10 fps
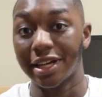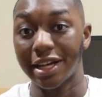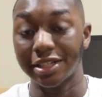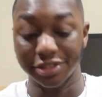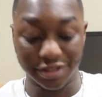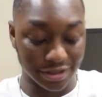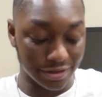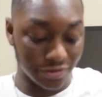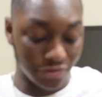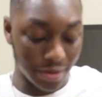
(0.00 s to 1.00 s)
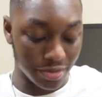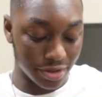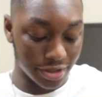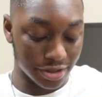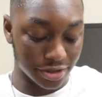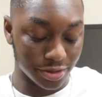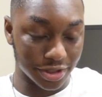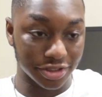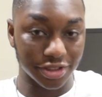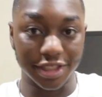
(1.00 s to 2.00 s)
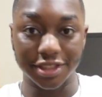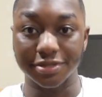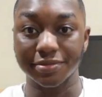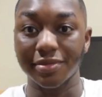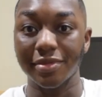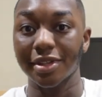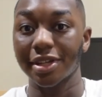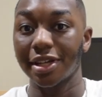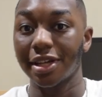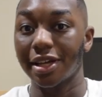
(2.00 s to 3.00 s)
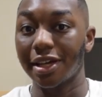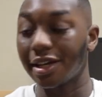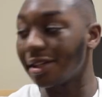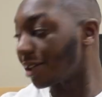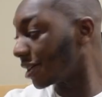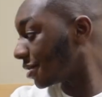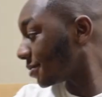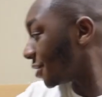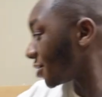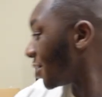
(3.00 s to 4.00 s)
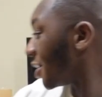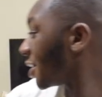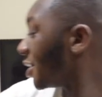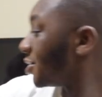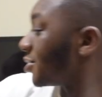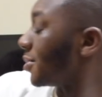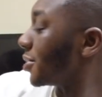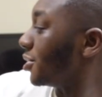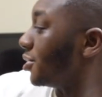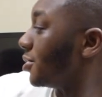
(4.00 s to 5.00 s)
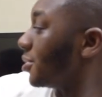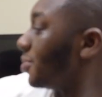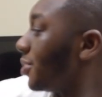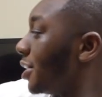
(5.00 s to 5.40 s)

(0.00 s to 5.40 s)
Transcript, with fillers: As of February 22nd. And yeah, let's go ahead and get into it. I'm going to do it